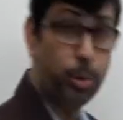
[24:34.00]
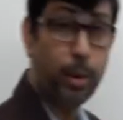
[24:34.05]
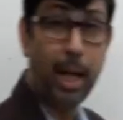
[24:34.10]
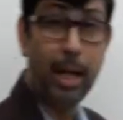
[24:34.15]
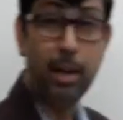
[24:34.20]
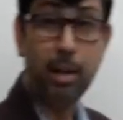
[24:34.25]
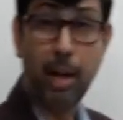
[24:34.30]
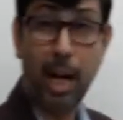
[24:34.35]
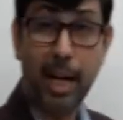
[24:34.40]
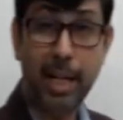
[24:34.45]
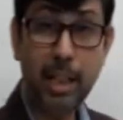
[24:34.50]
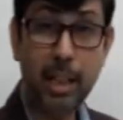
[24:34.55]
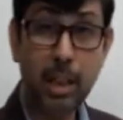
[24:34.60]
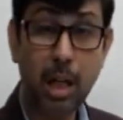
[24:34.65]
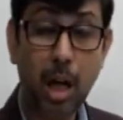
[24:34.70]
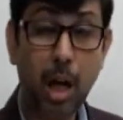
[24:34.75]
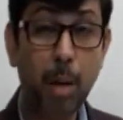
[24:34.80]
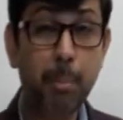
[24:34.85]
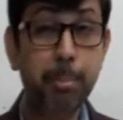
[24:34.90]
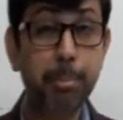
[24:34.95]
can
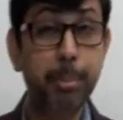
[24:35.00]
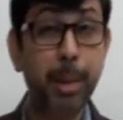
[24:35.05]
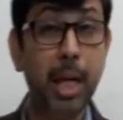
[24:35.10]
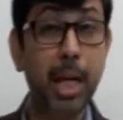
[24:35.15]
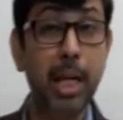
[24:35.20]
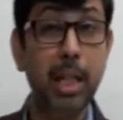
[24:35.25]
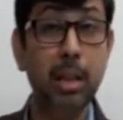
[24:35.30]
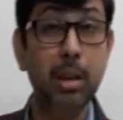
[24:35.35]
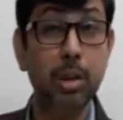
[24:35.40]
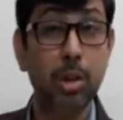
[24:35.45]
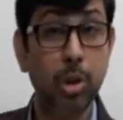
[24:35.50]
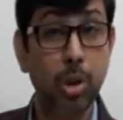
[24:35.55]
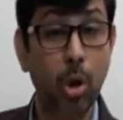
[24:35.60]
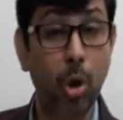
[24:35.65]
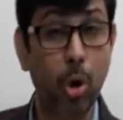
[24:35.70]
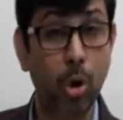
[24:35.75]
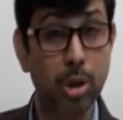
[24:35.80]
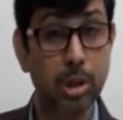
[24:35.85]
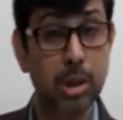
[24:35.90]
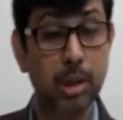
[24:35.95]
write a main
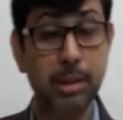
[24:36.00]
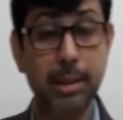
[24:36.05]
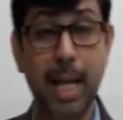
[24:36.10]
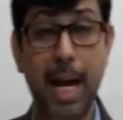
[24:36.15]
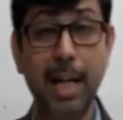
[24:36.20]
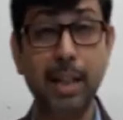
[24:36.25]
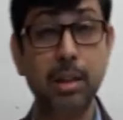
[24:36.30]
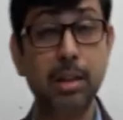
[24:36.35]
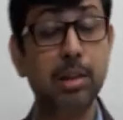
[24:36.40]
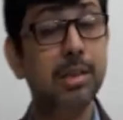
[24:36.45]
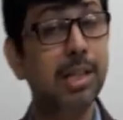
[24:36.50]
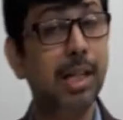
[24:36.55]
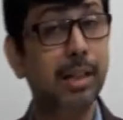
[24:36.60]
clause that